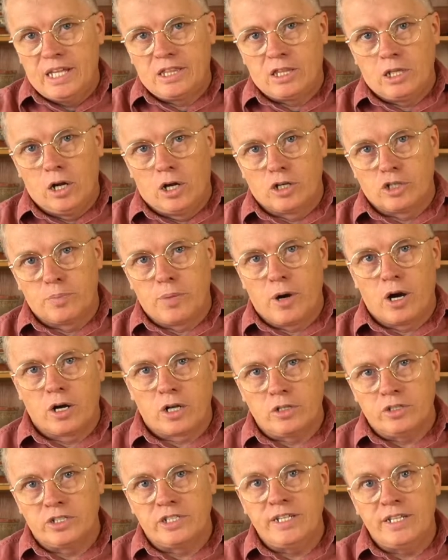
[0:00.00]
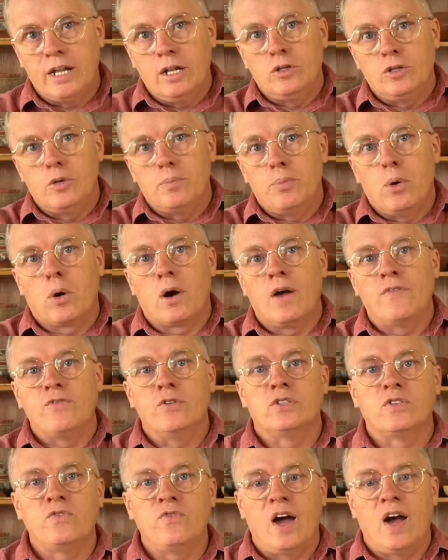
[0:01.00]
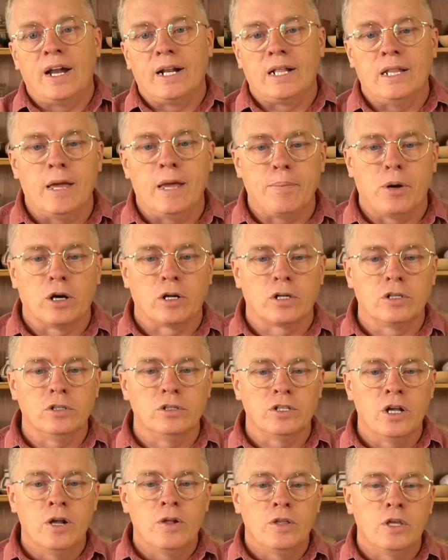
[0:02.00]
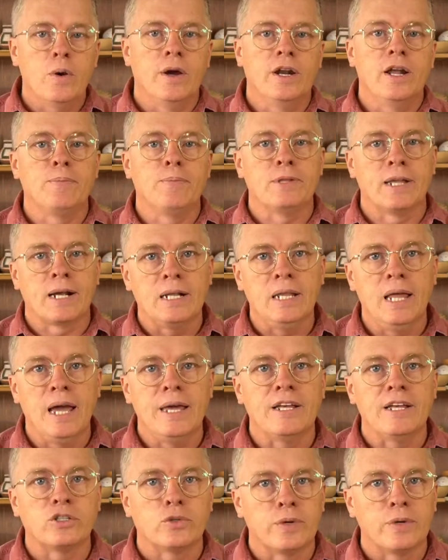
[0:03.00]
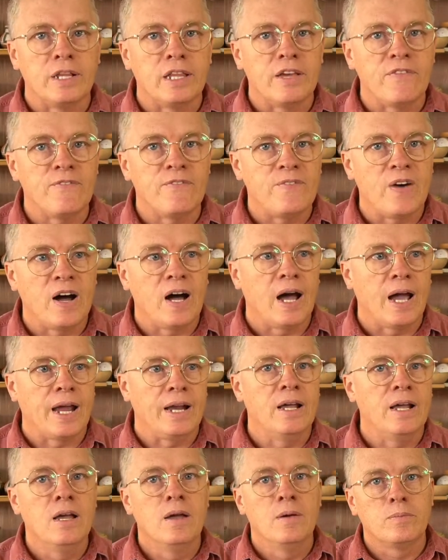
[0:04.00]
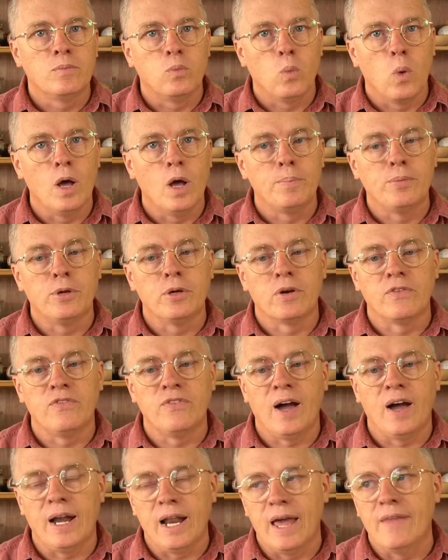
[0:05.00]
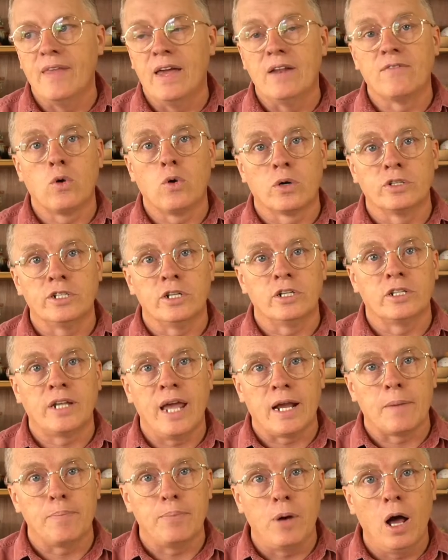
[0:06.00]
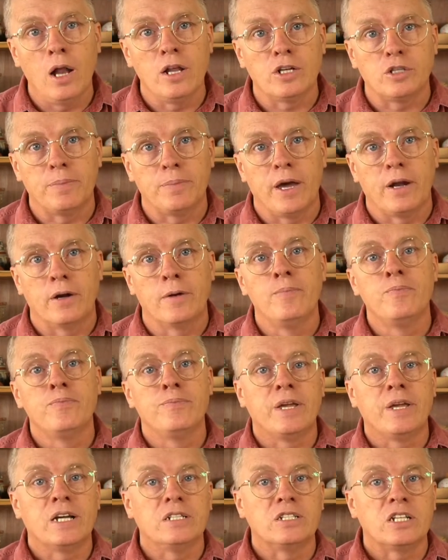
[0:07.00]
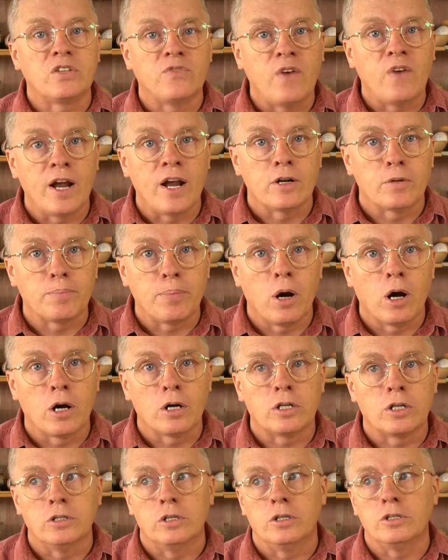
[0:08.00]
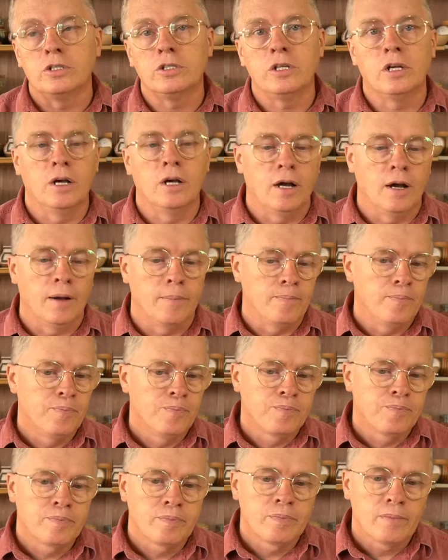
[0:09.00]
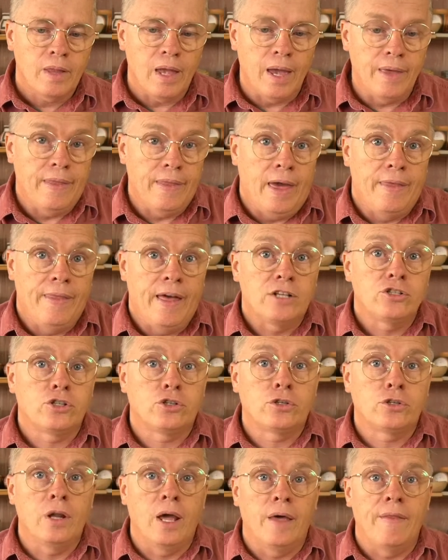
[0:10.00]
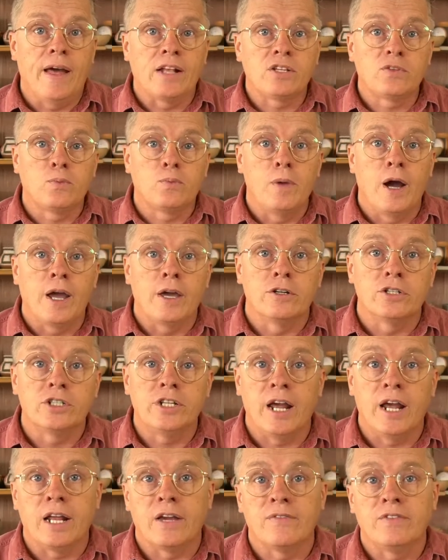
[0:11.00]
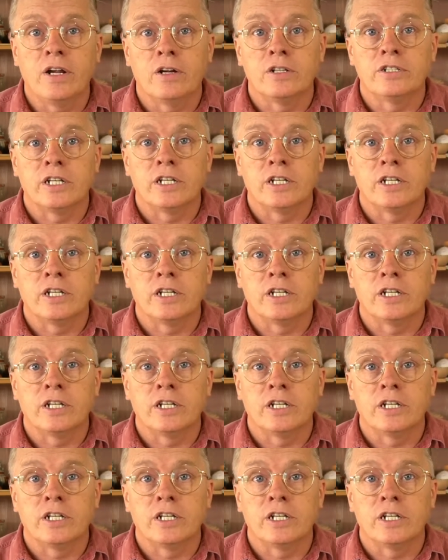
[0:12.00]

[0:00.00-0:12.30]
the larger particles settle, you pour off those fine clay particles, you end up with a clay that's really fine, well purified, and then of course it'll take a polish better because it's finer particles. Um, and, and that's and that's my understanding of terra